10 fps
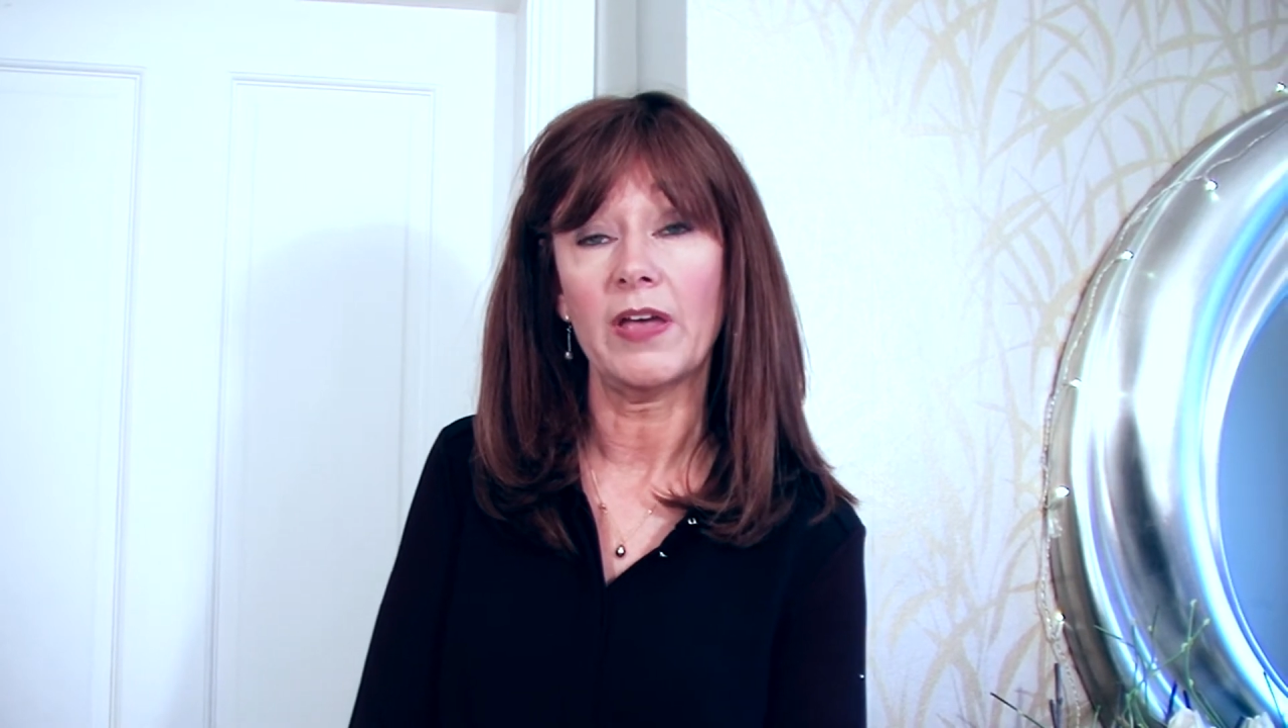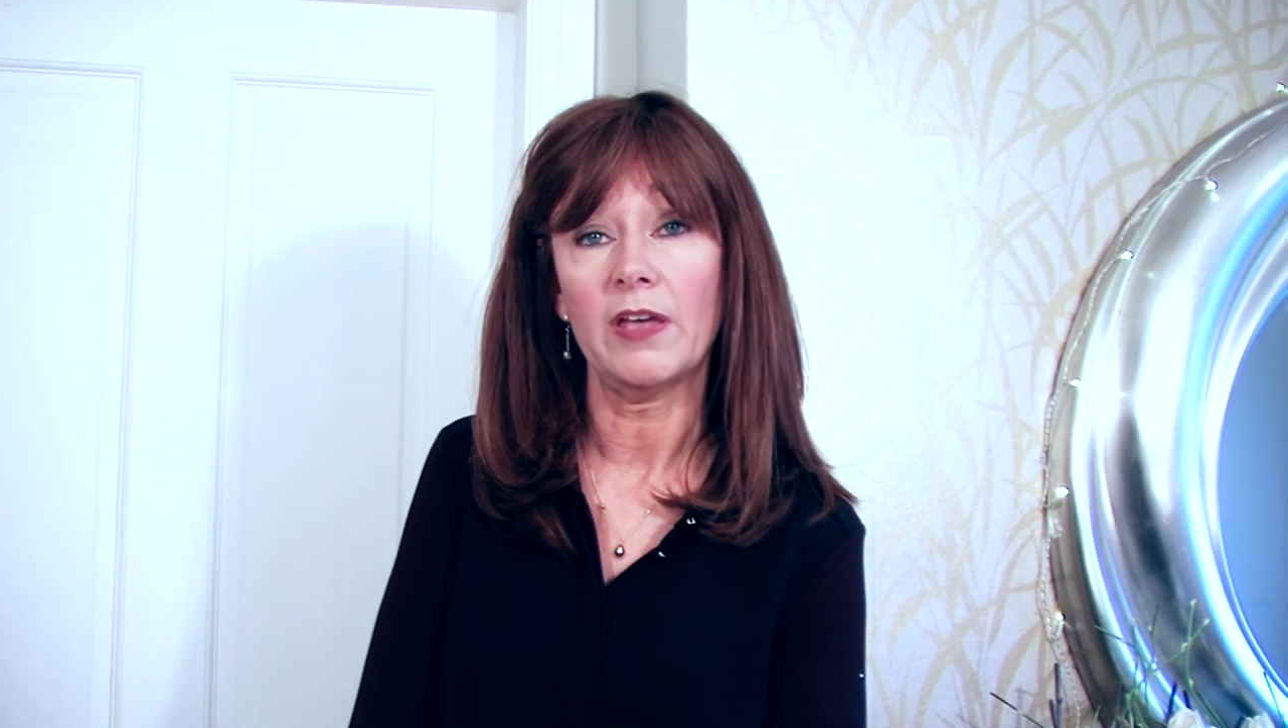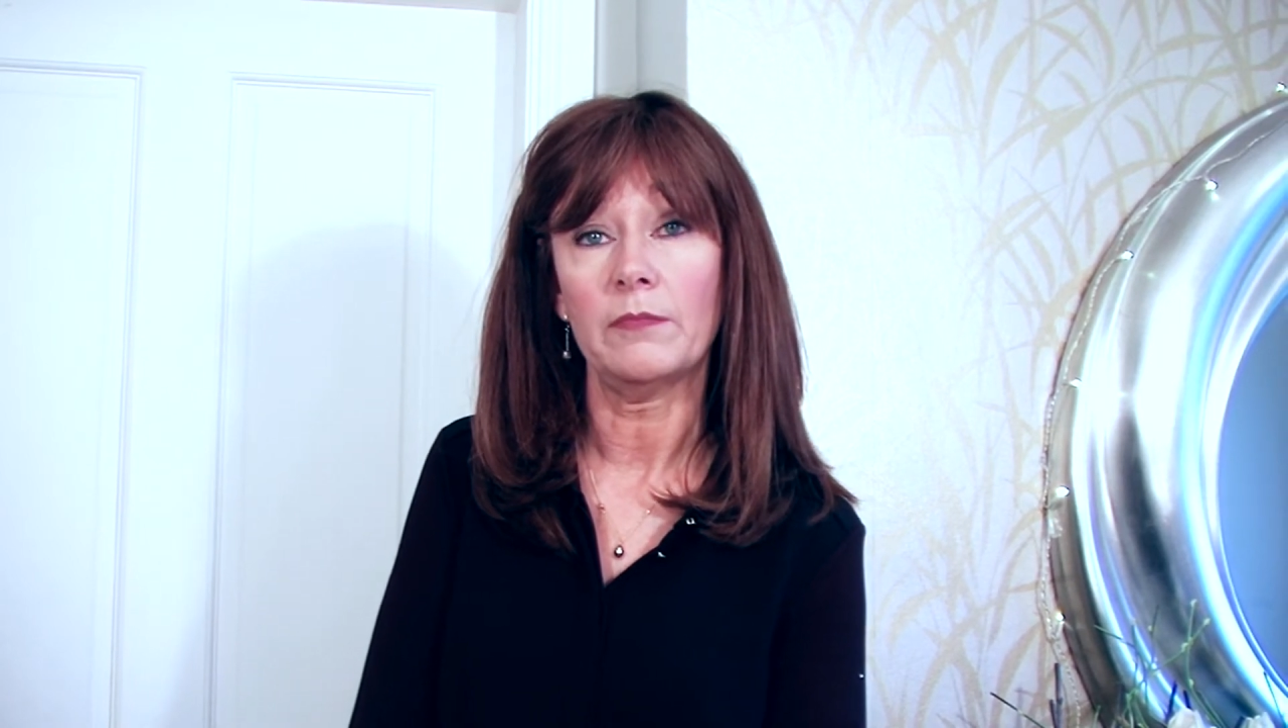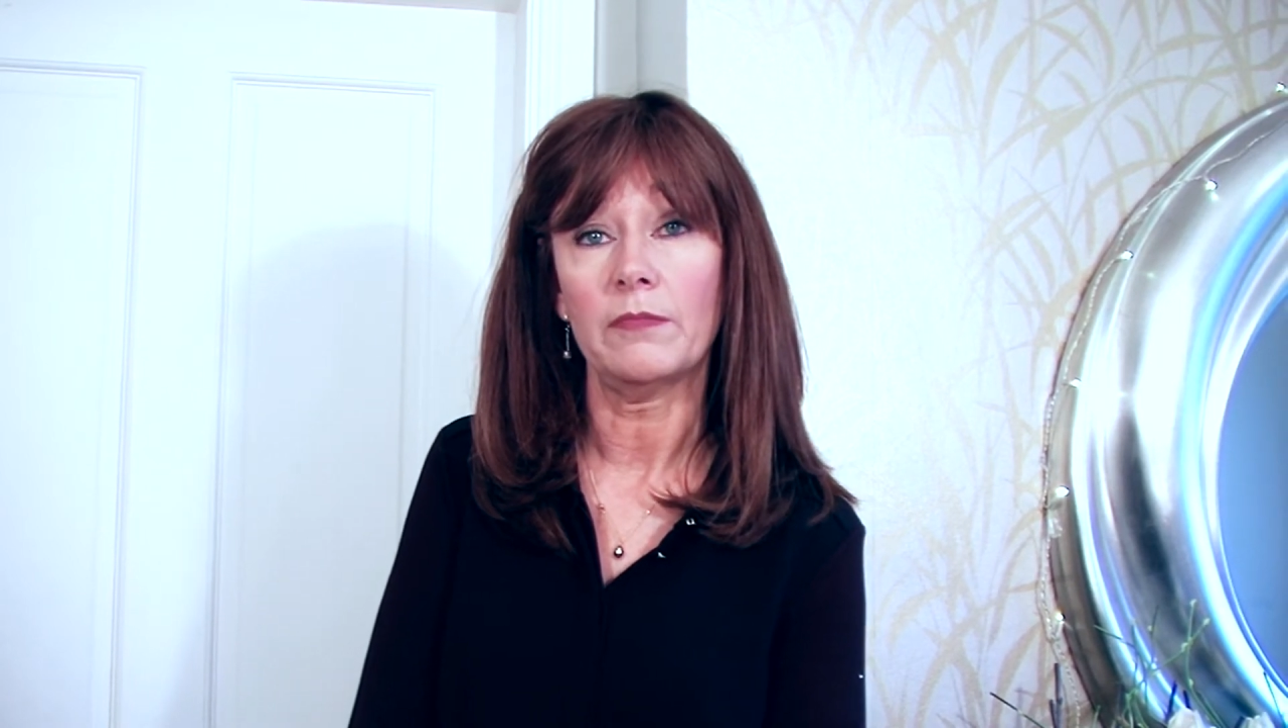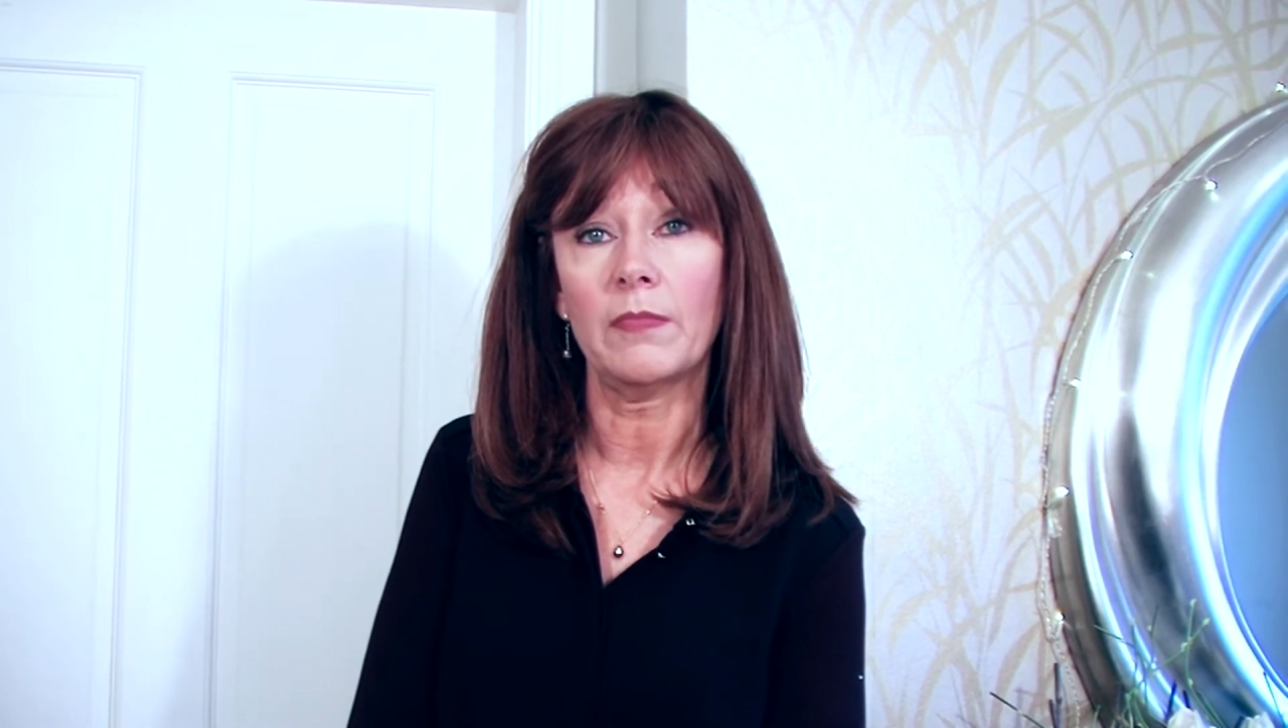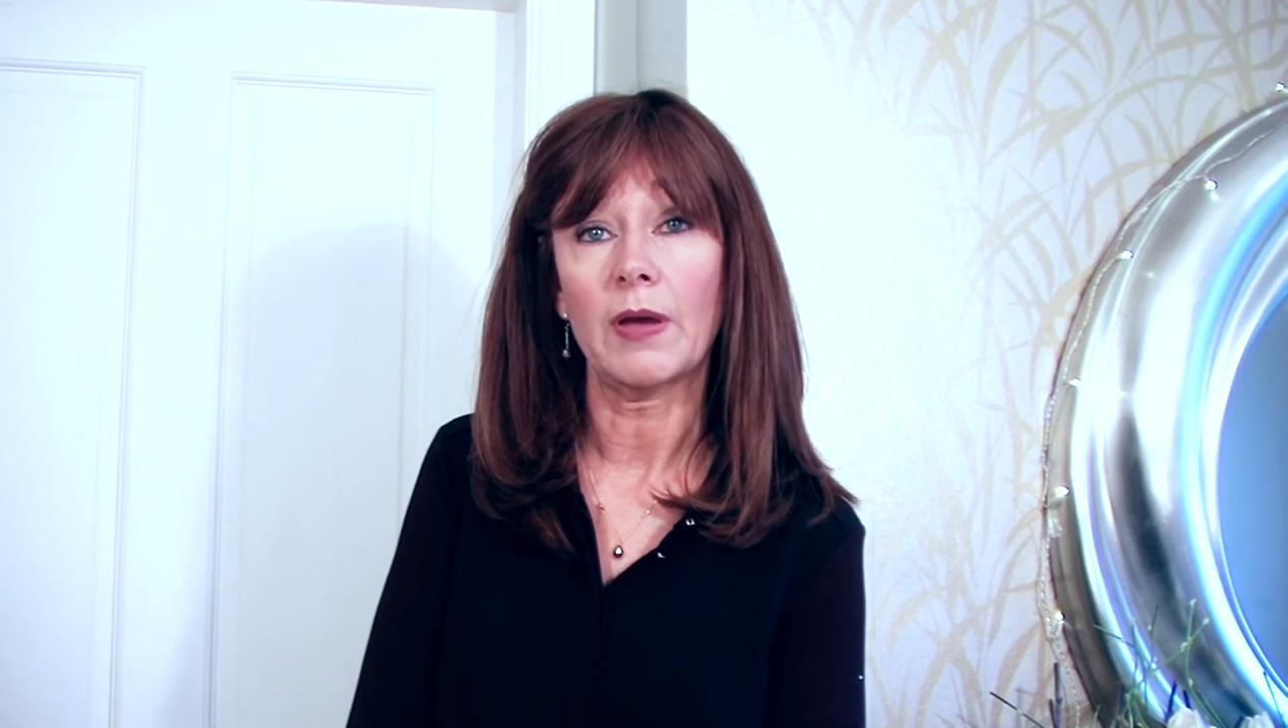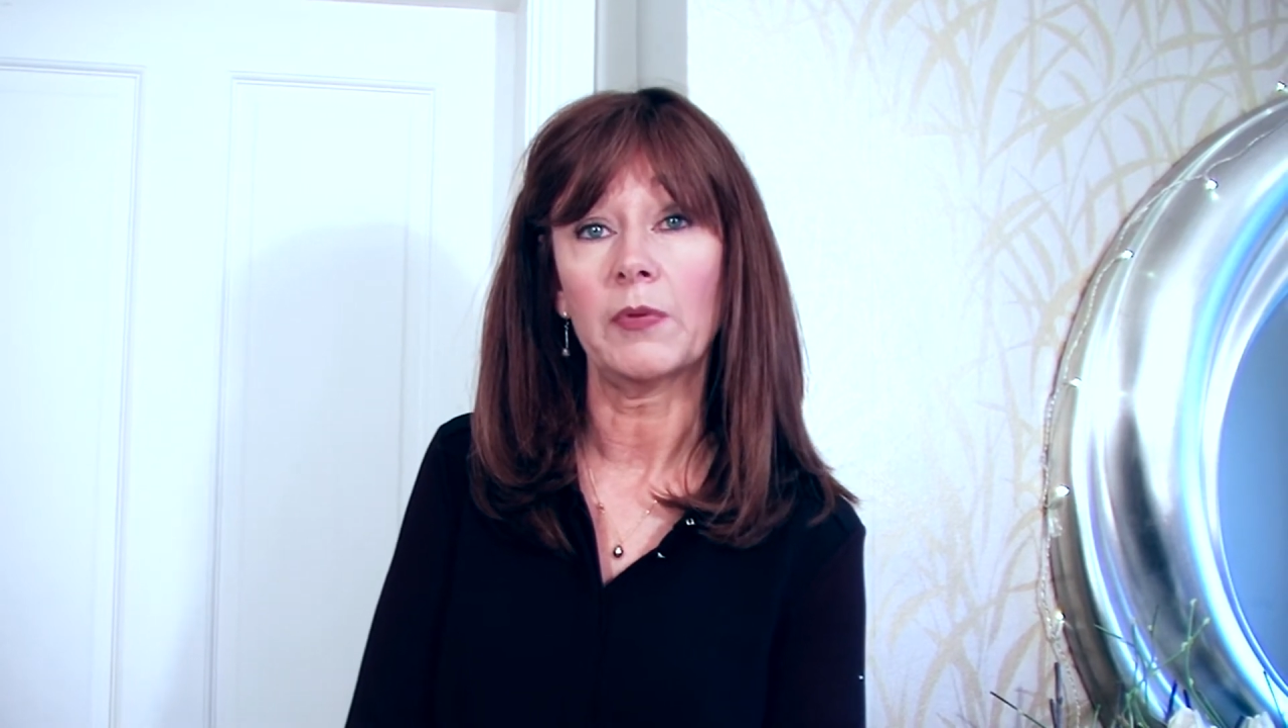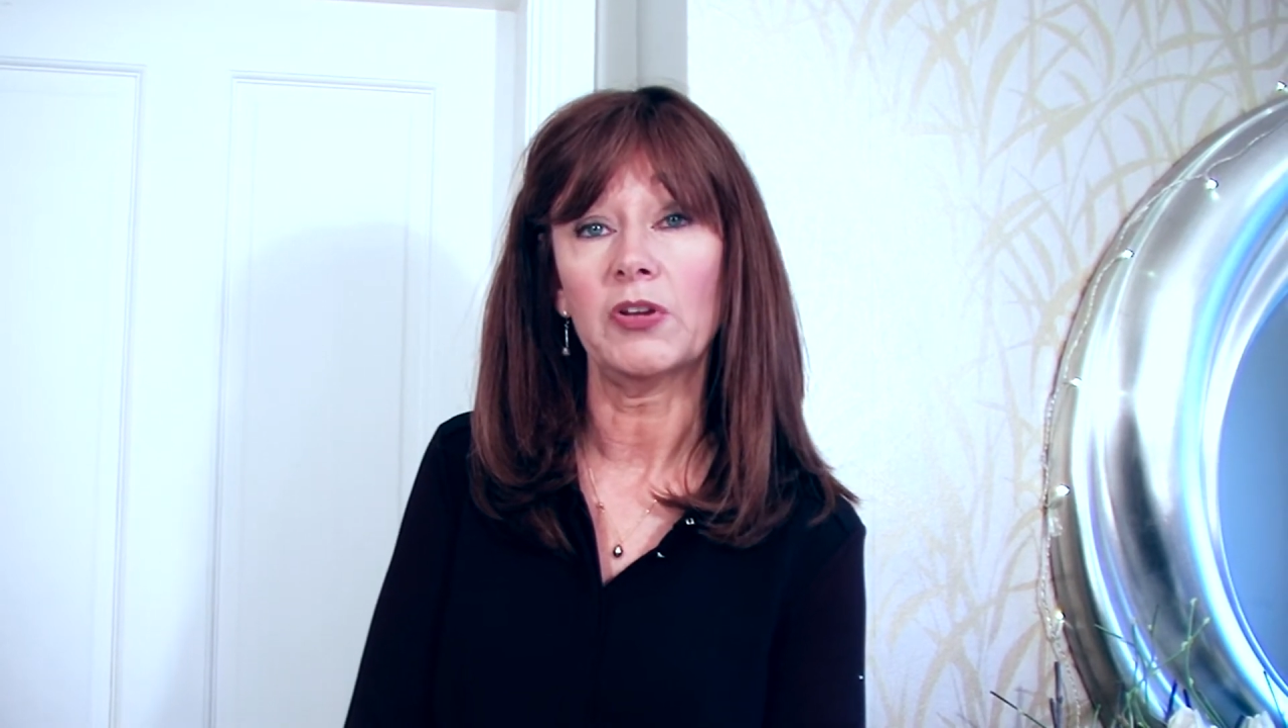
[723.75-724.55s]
I'm